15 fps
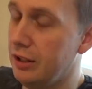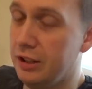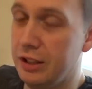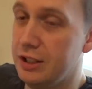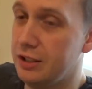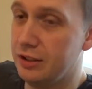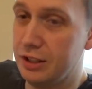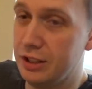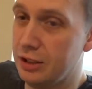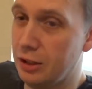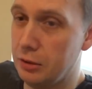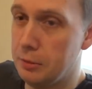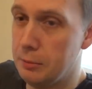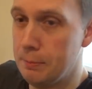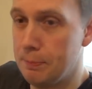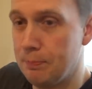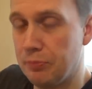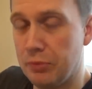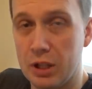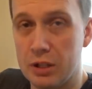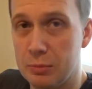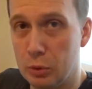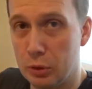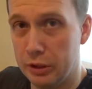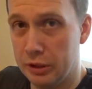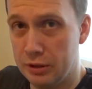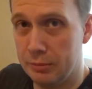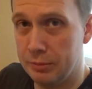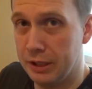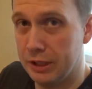This whole small
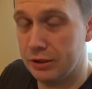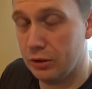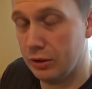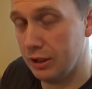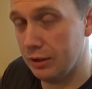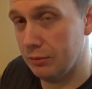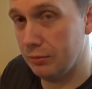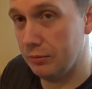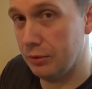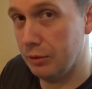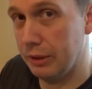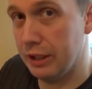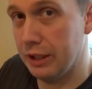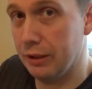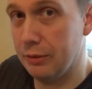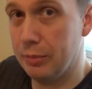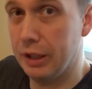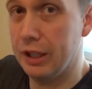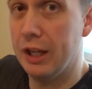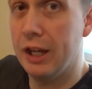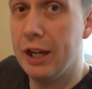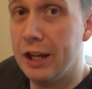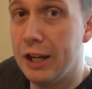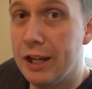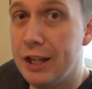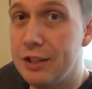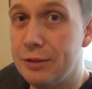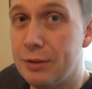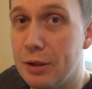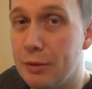YouTube thing's gone out the window, but
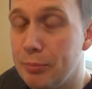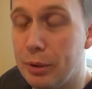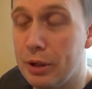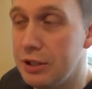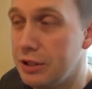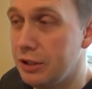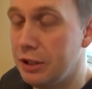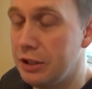here's a bunch of